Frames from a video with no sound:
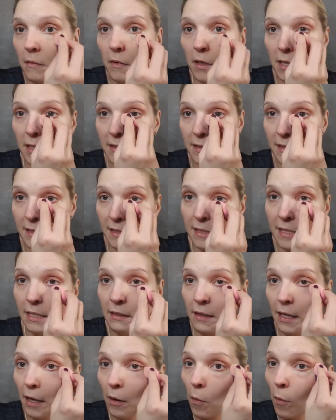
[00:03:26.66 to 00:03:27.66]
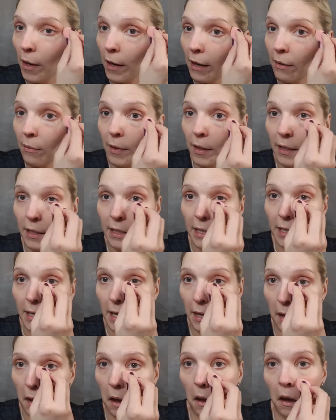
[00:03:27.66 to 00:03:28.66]
concealing where I really need
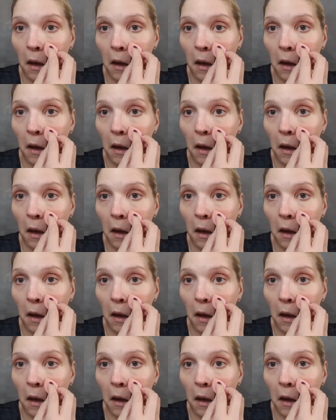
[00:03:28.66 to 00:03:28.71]
it.